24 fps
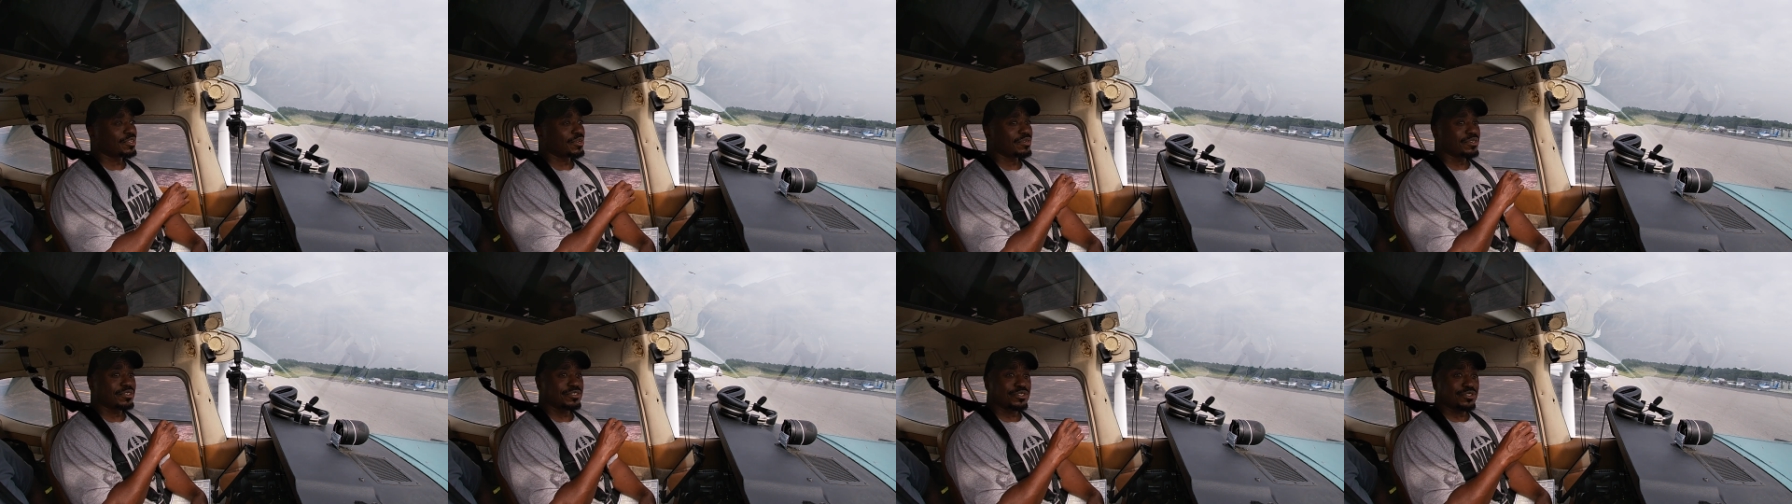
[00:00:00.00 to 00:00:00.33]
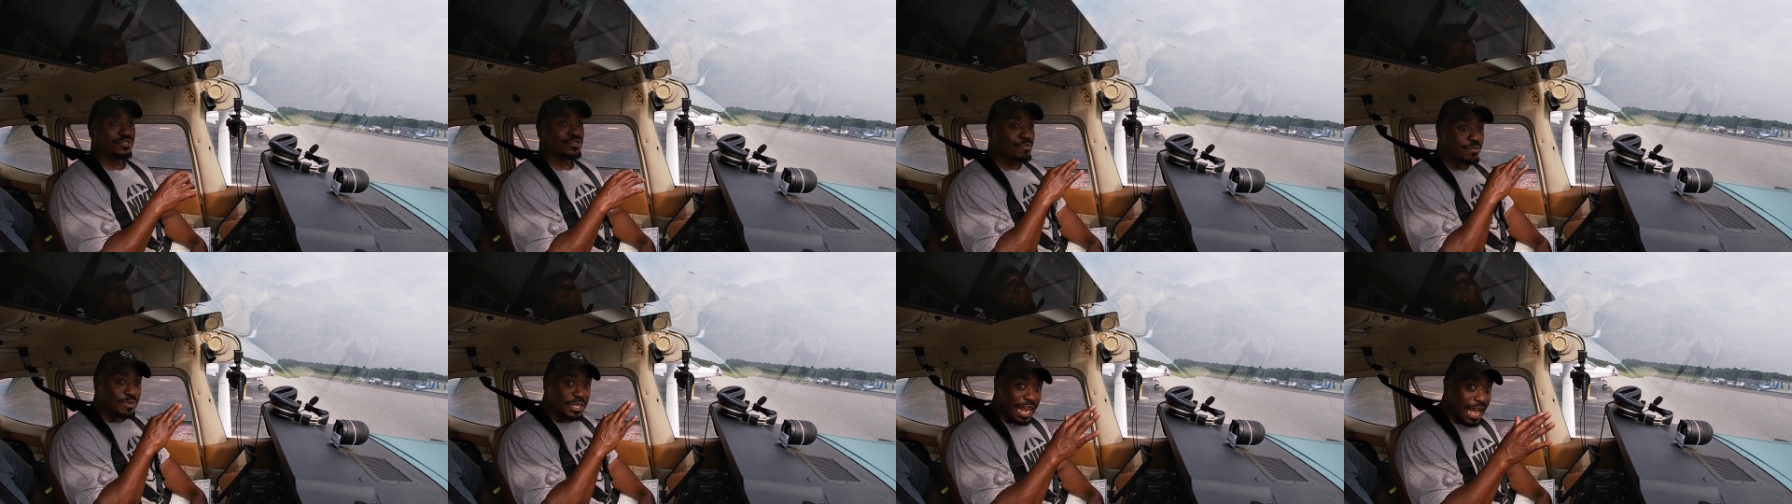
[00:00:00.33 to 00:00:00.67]
Don't
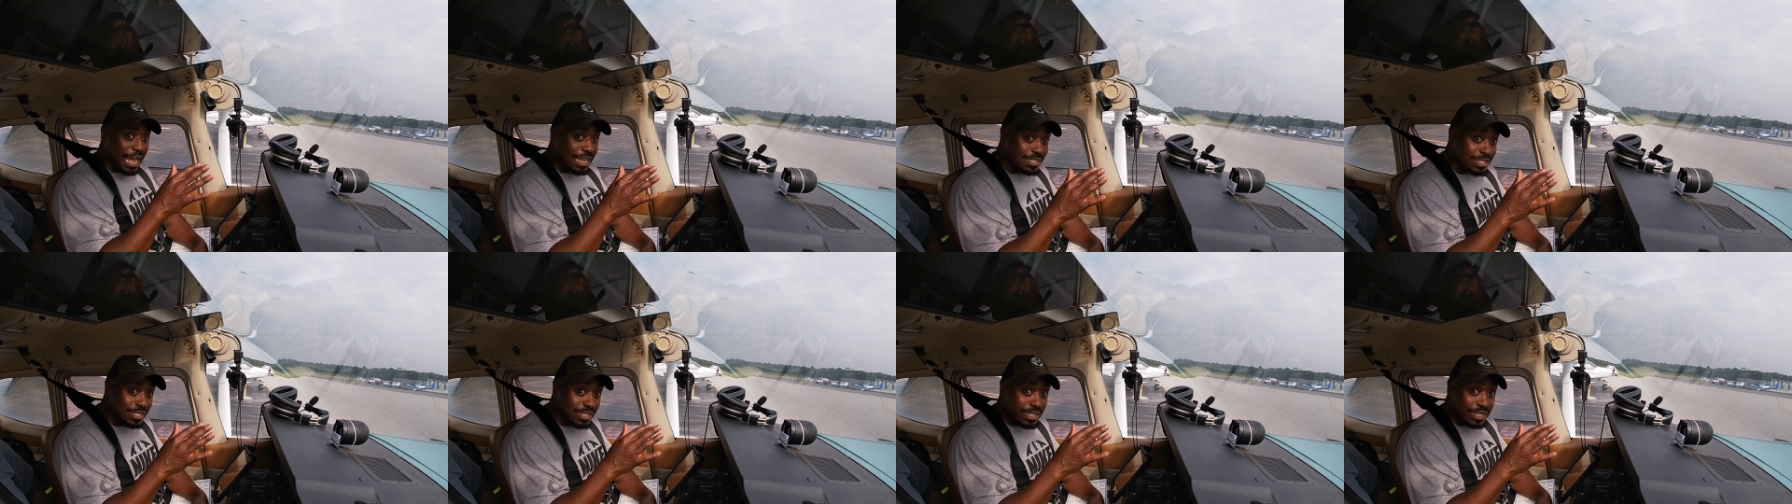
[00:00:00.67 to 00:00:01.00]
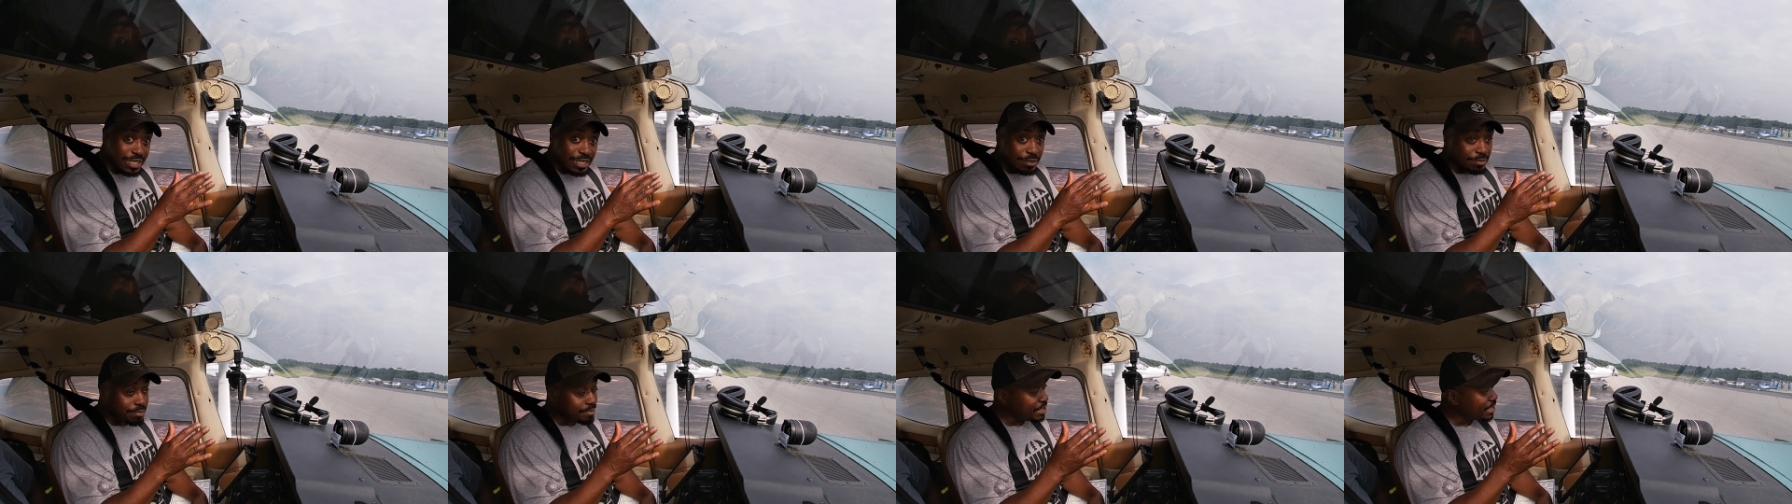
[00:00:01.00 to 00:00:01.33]
assume that I
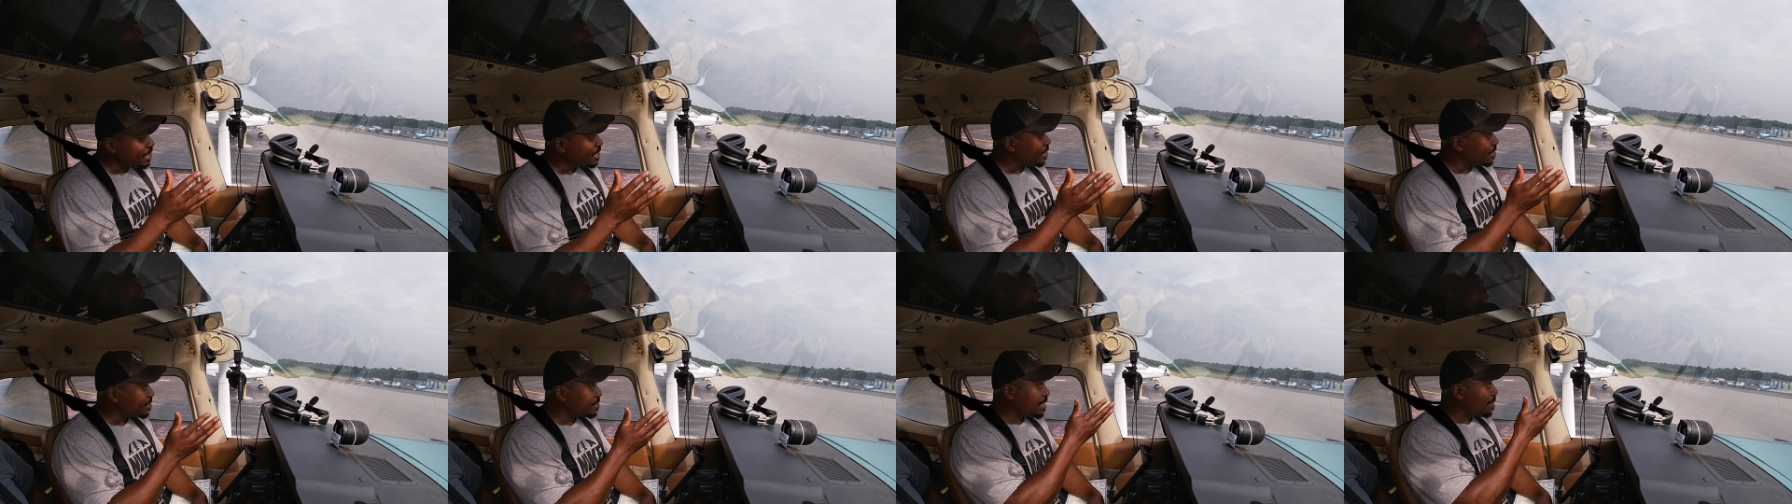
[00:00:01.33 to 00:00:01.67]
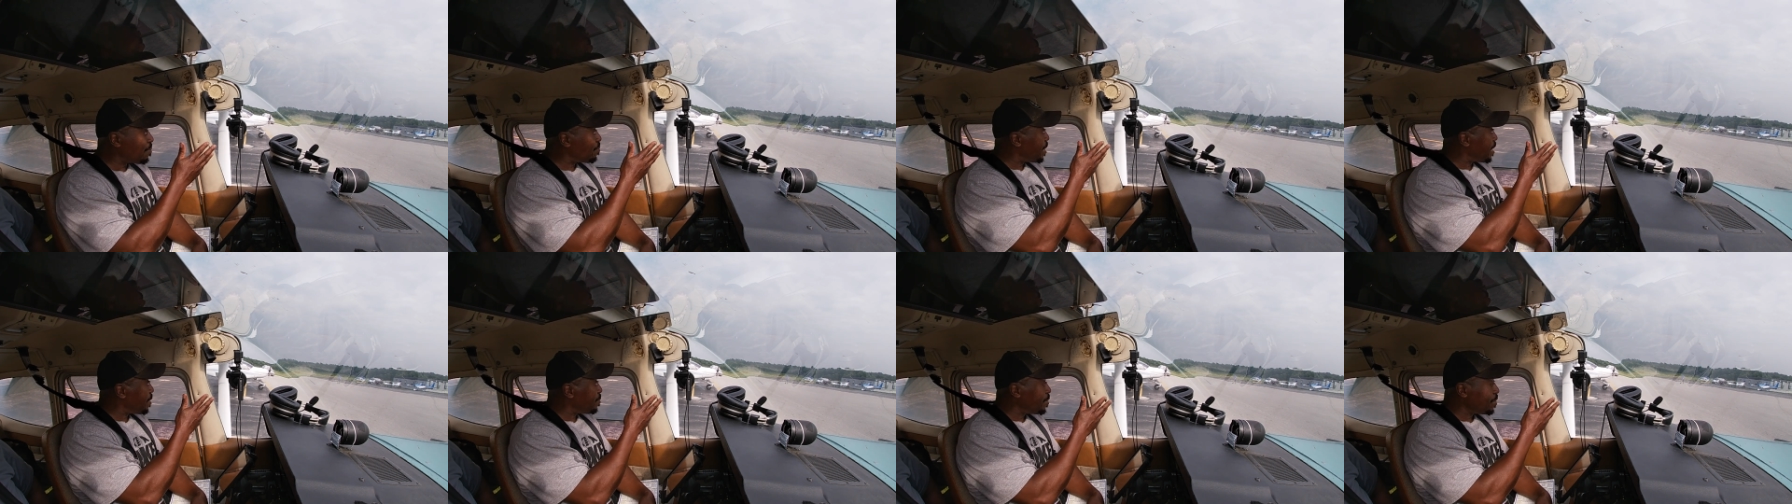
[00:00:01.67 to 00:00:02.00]
see it, because
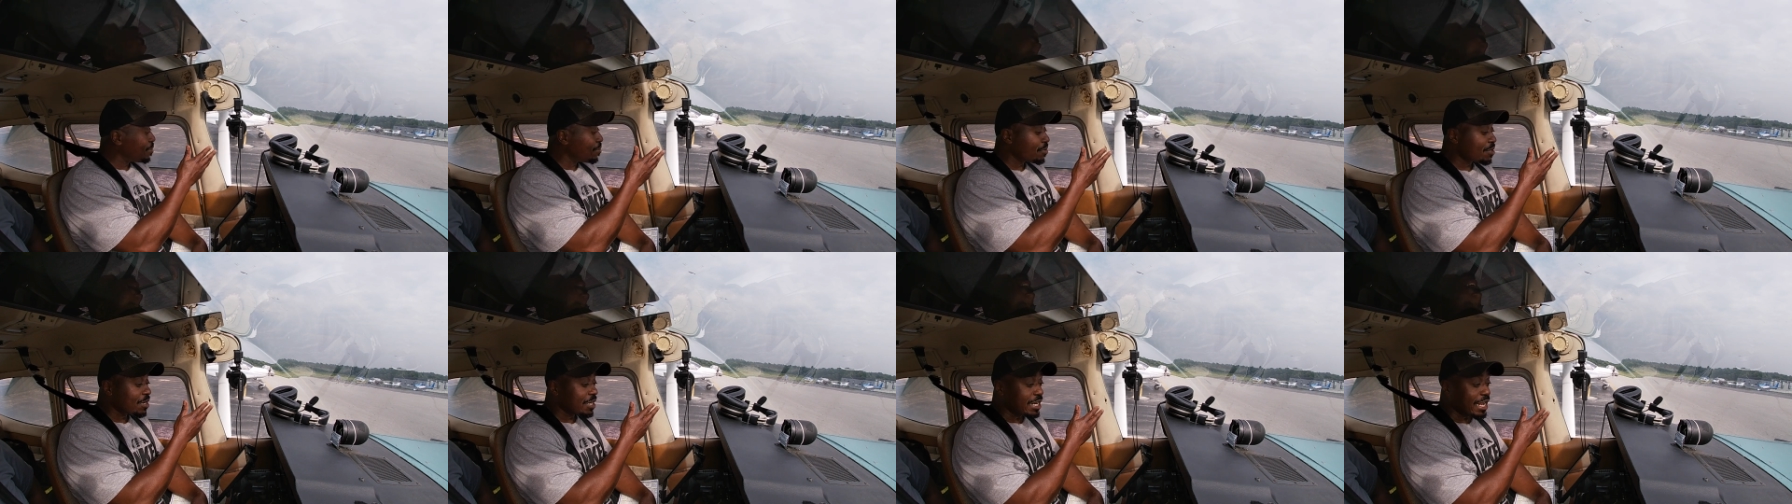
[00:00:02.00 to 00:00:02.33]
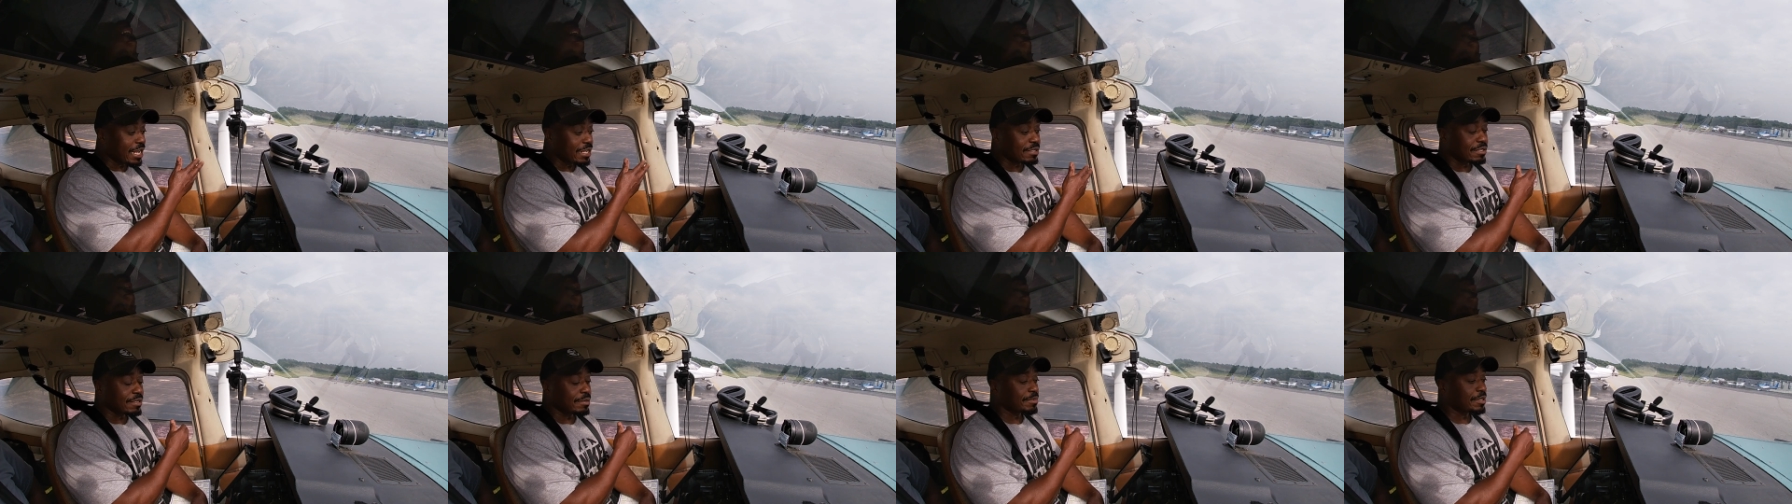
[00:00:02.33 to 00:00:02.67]
I may be looking
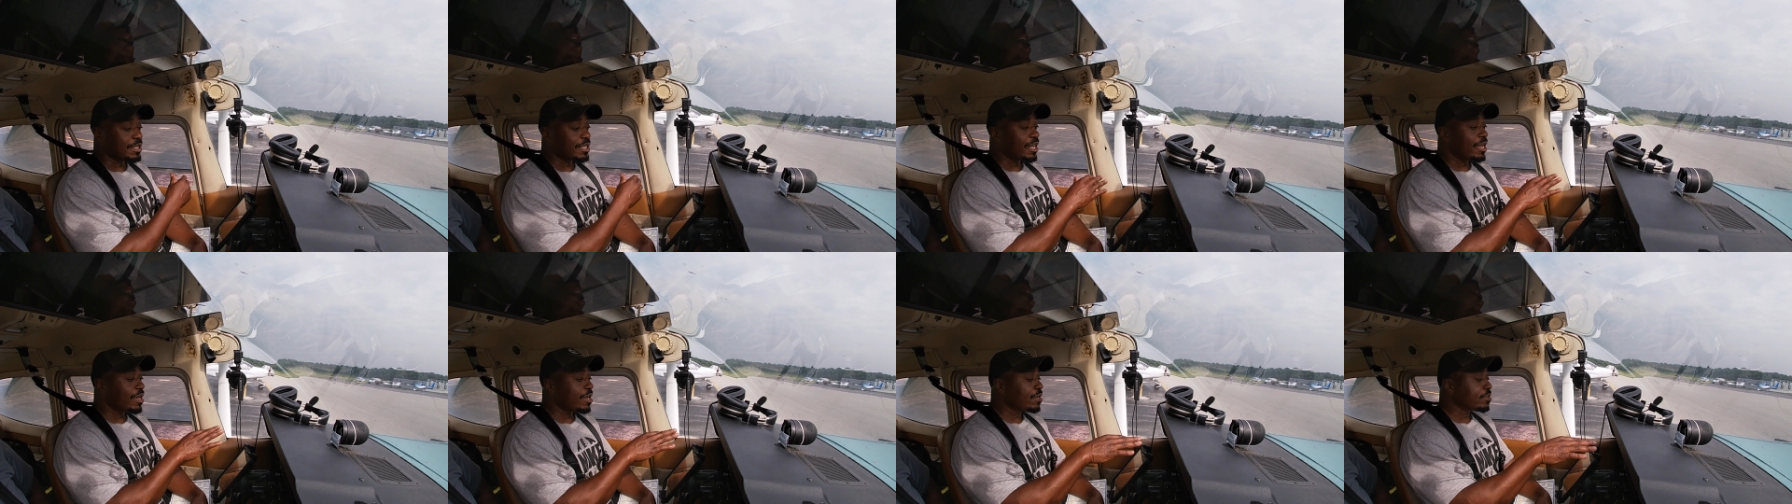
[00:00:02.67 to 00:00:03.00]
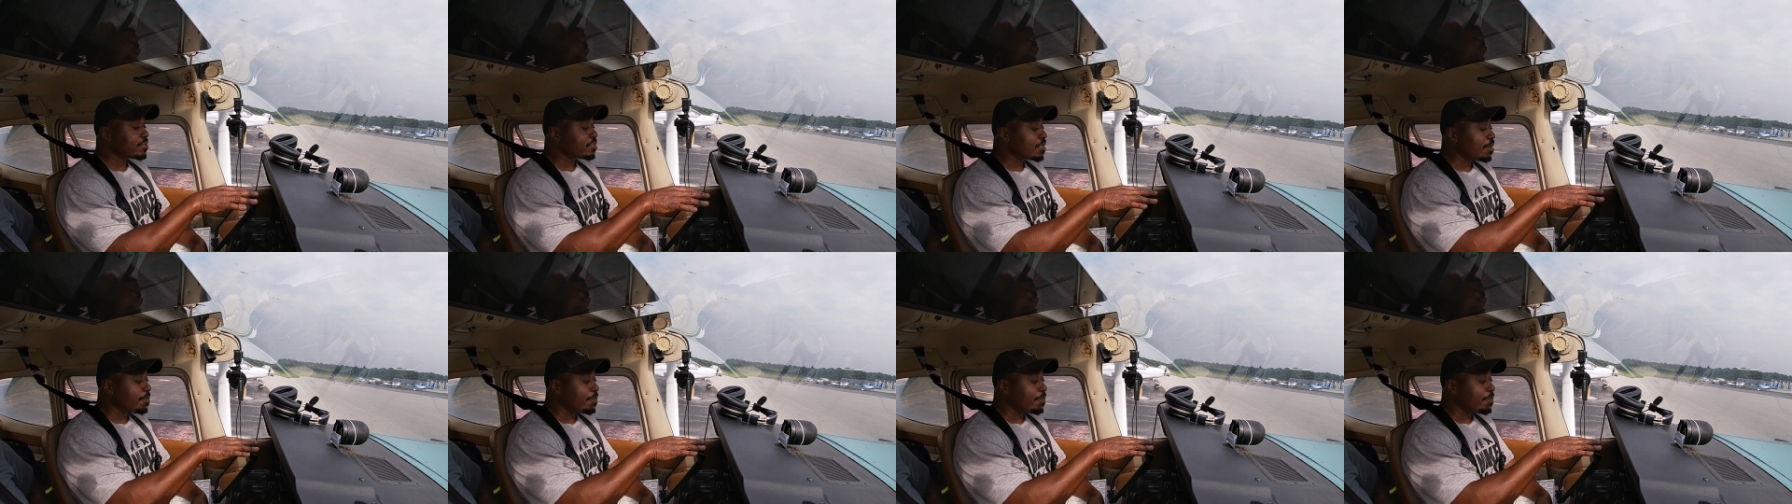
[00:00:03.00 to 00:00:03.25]
at something else.